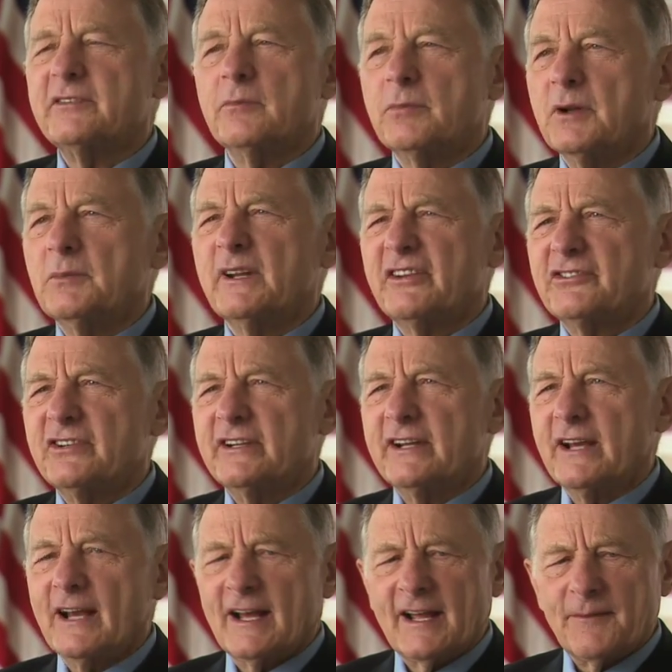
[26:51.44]
publicity
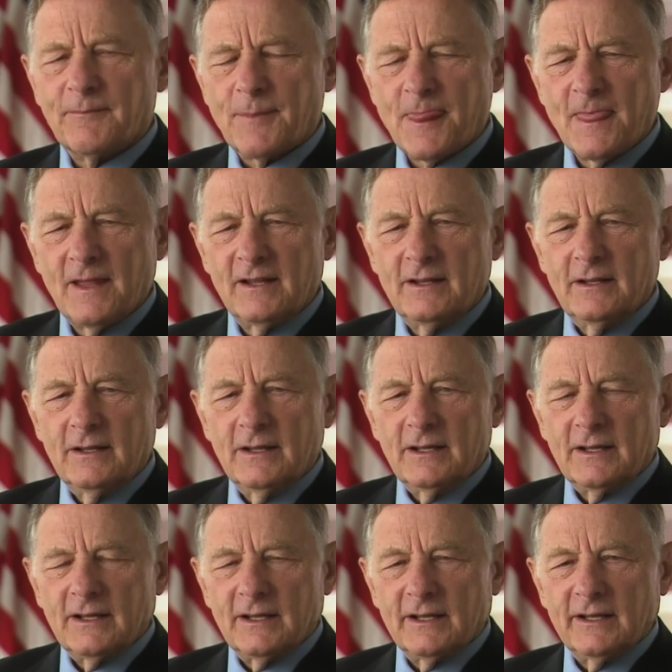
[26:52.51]
guy
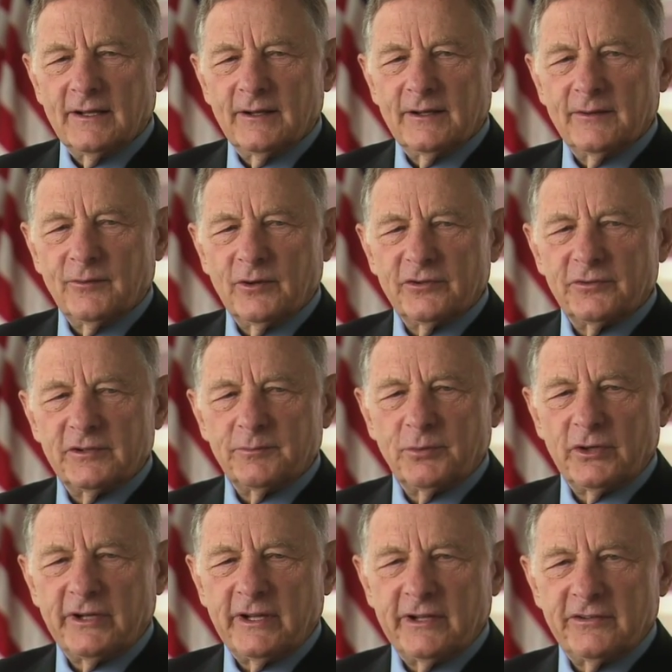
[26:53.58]
was
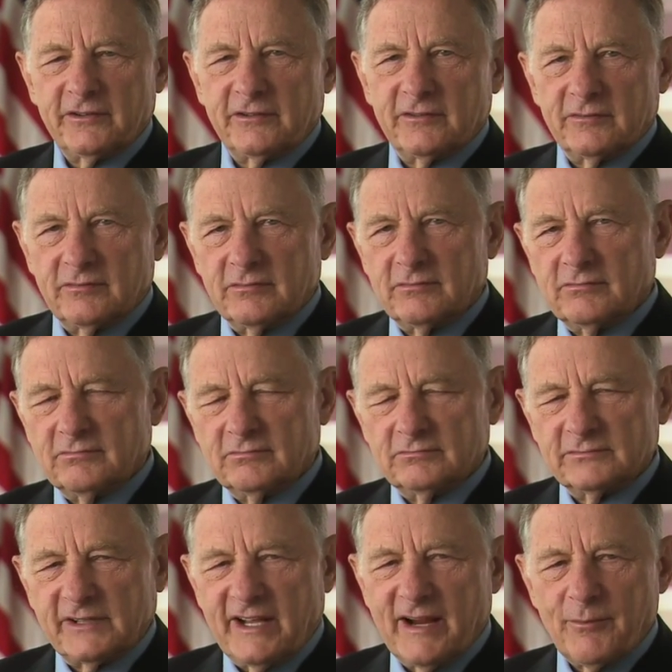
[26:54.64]
putting his
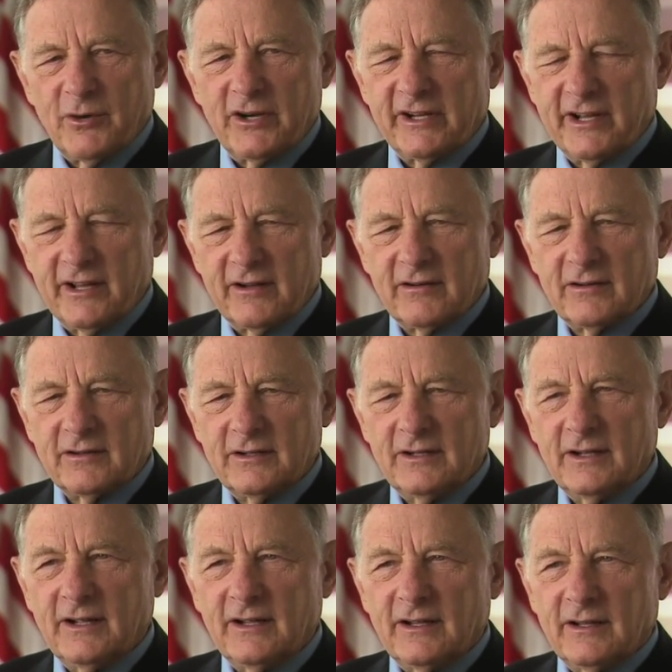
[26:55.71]
camera together,
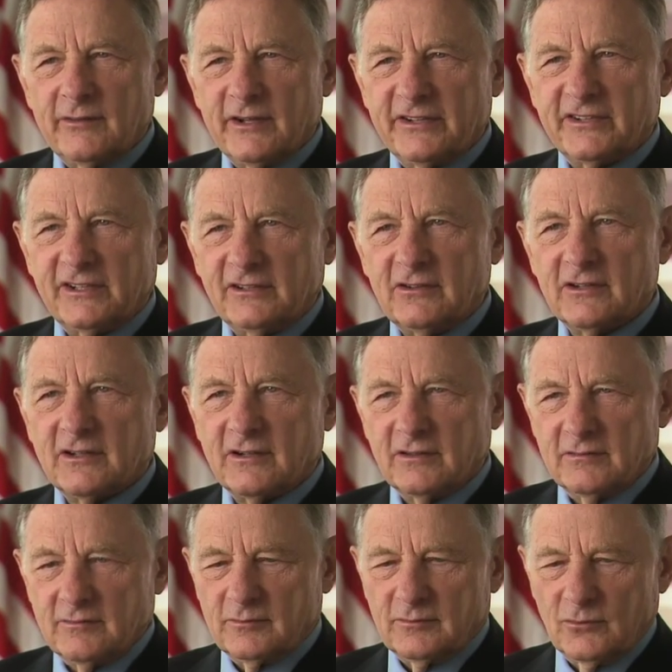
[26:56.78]
they said, "Look,
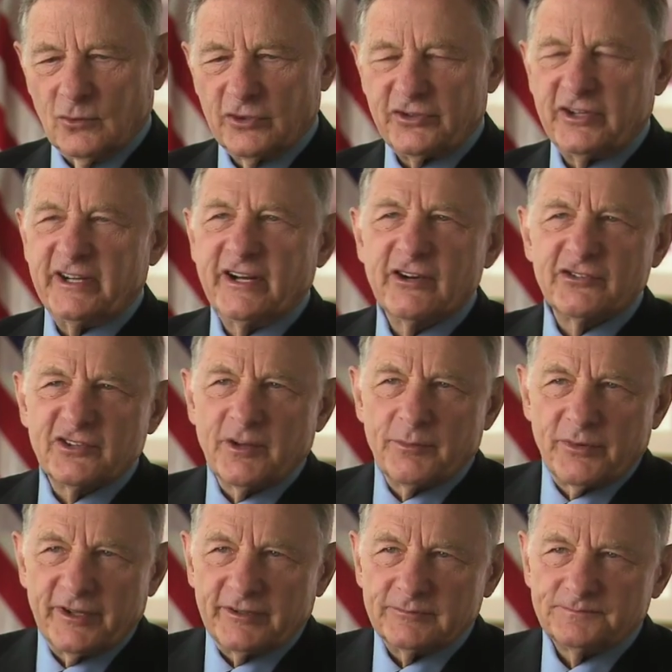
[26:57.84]
I want you to hear
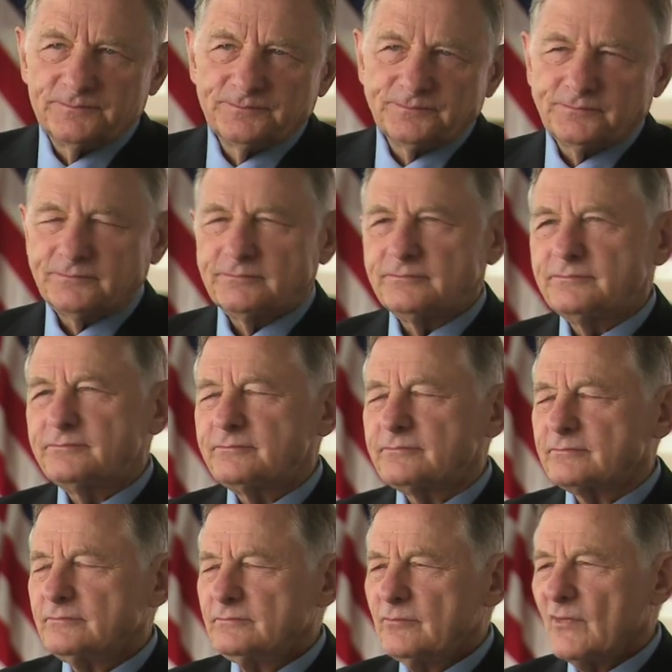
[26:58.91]
something."
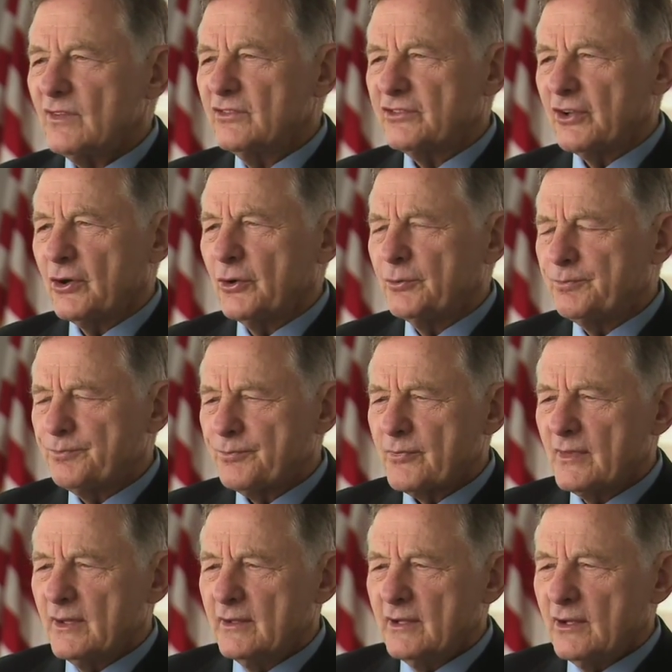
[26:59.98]
So
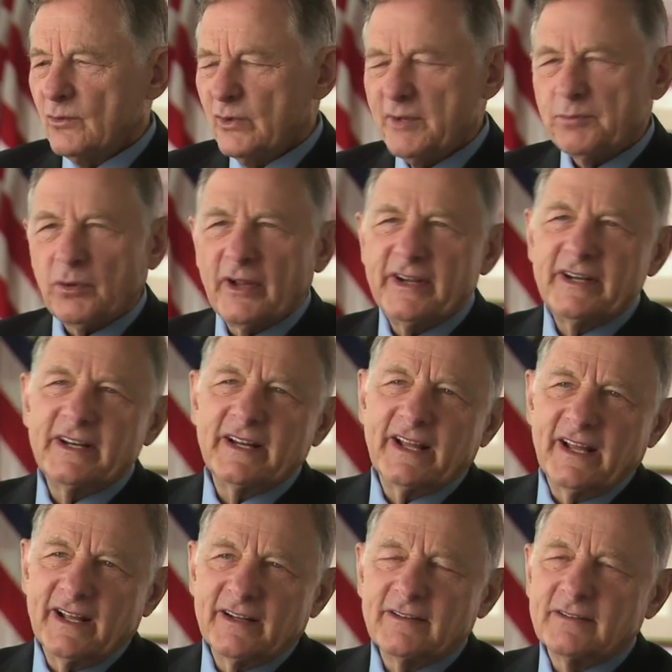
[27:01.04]
we played it
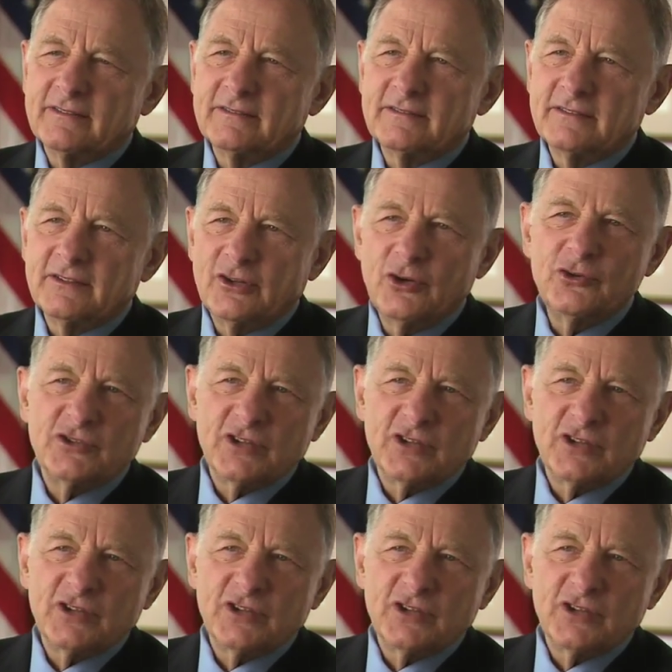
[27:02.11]
again 2